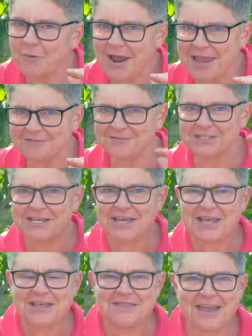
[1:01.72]
waves
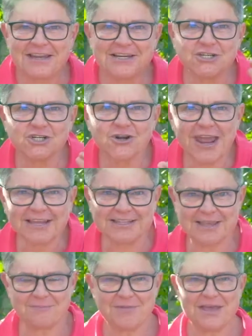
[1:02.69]
that
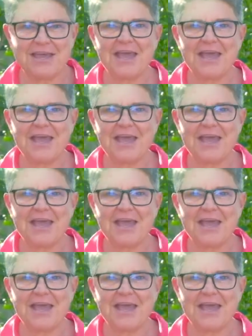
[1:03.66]
attract them,